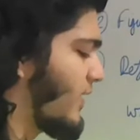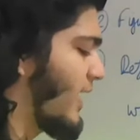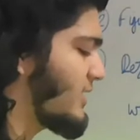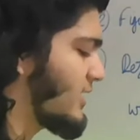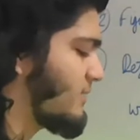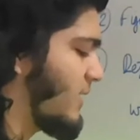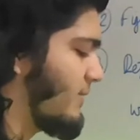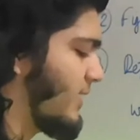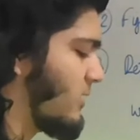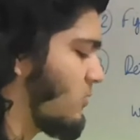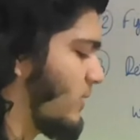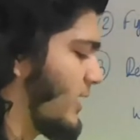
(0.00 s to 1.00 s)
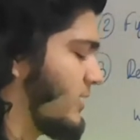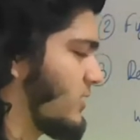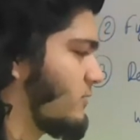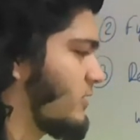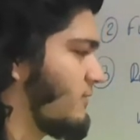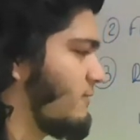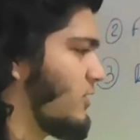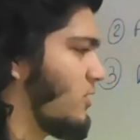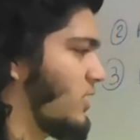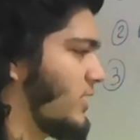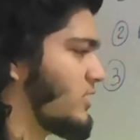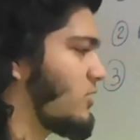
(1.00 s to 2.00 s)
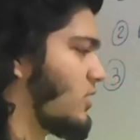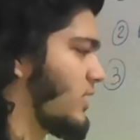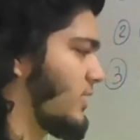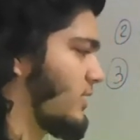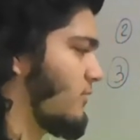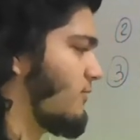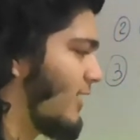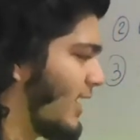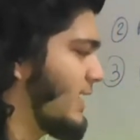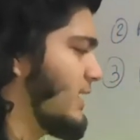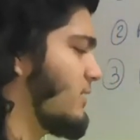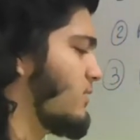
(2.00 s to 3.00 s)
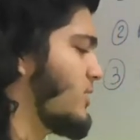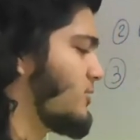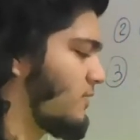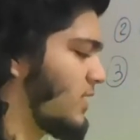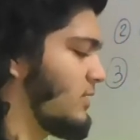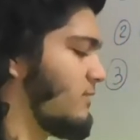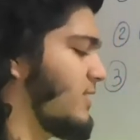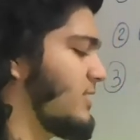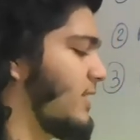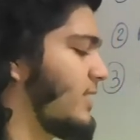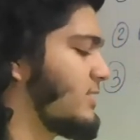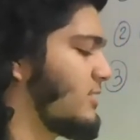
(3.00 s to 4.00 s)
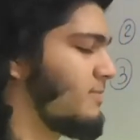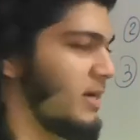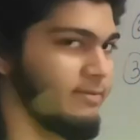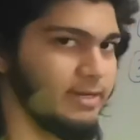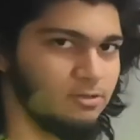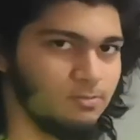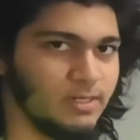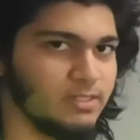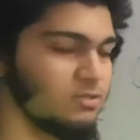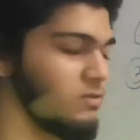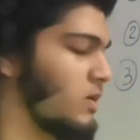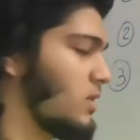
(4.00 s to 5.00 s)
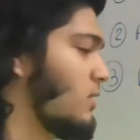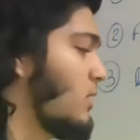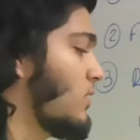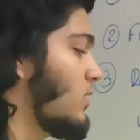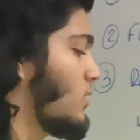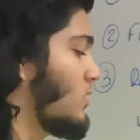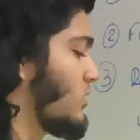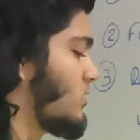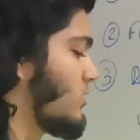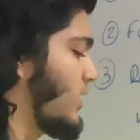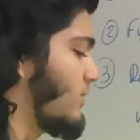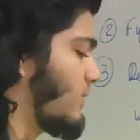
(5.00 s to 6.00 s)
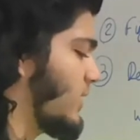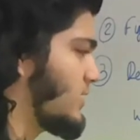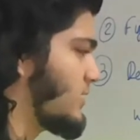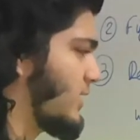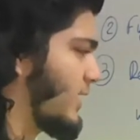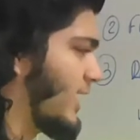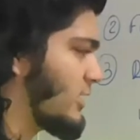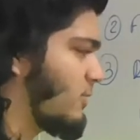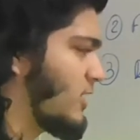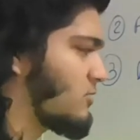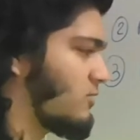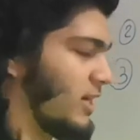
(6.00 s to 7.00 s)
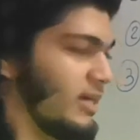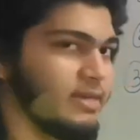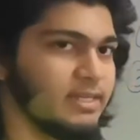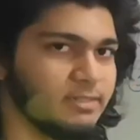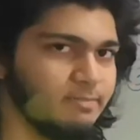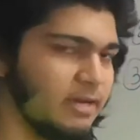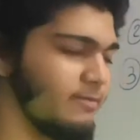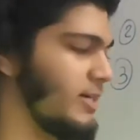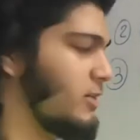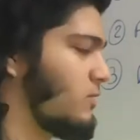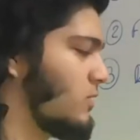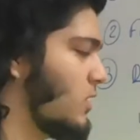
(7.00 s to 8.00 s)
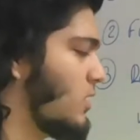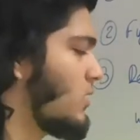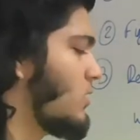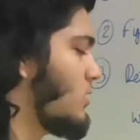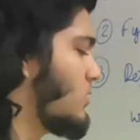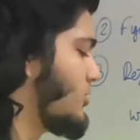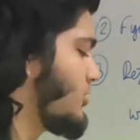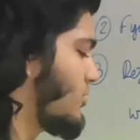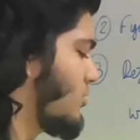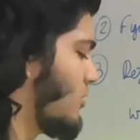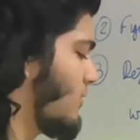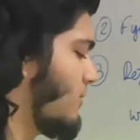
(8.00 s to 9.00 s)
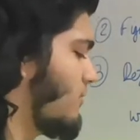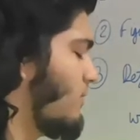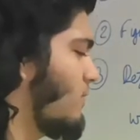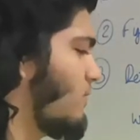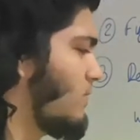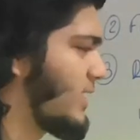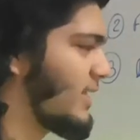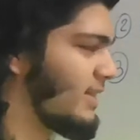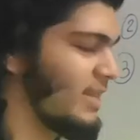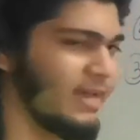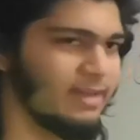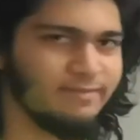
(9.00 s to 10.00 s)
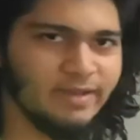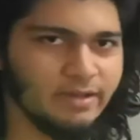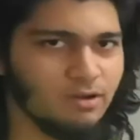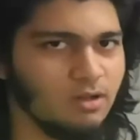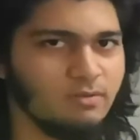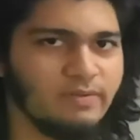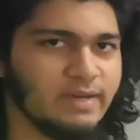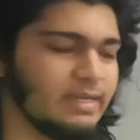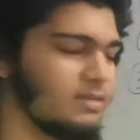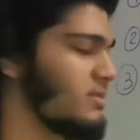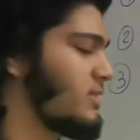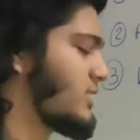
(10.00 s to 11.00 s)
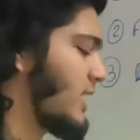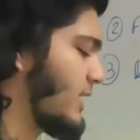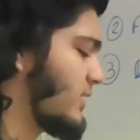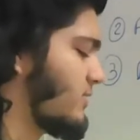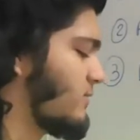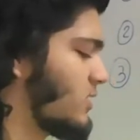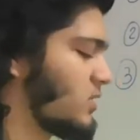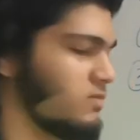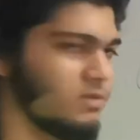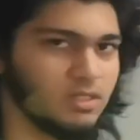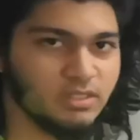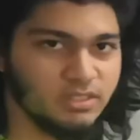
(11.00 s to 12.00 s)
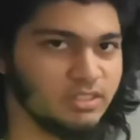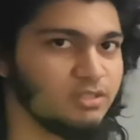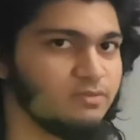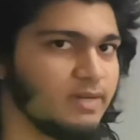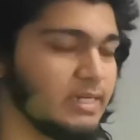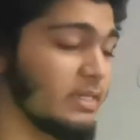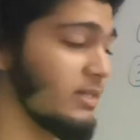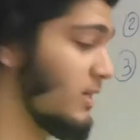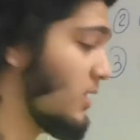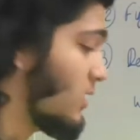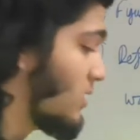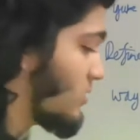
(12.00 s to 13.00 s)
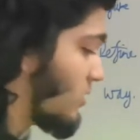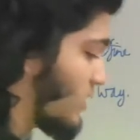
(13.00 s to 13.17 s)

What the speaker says: x is pi by 2 minus 1, we already saw that y equals 1 when x is pi by 2 minus 1. So that means that x plus y is pi by 2. So till there we are all fine. The sine inverse works just fine. So